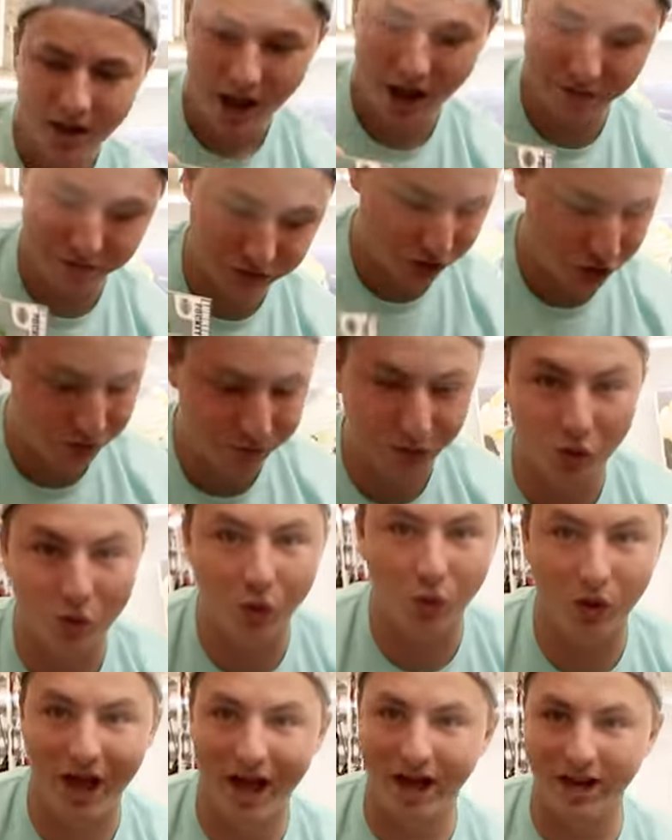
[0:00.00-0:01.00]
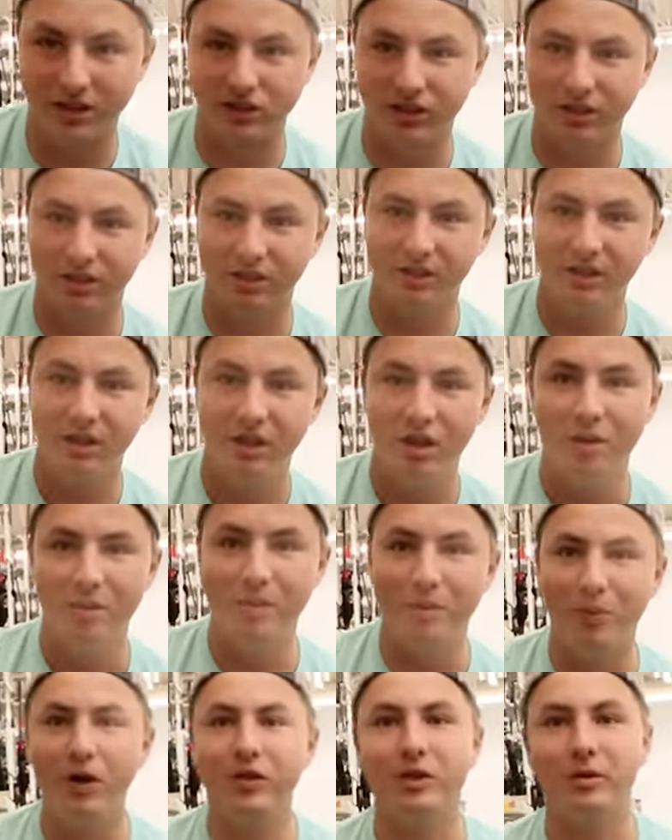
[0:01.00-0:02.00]
have super cool action.
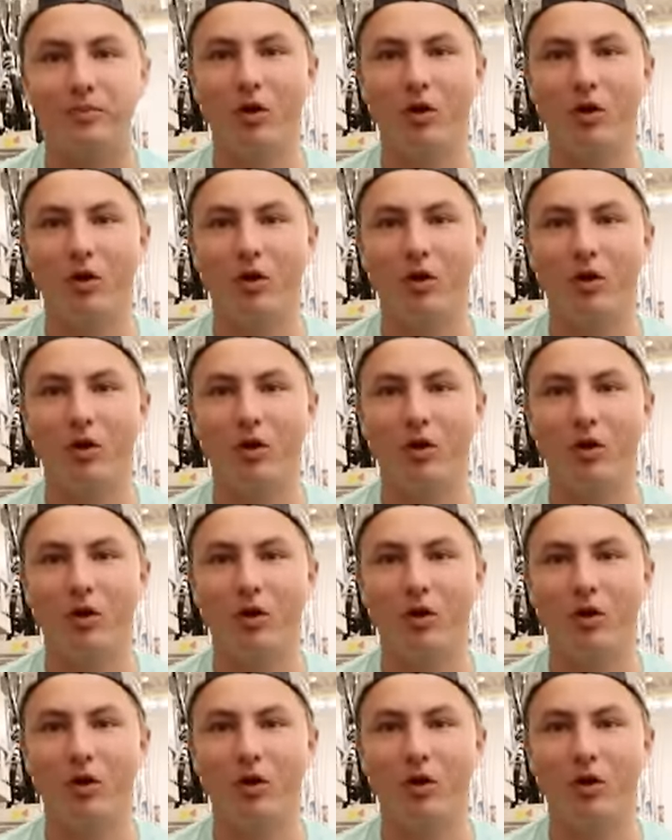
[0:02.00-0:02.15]
But the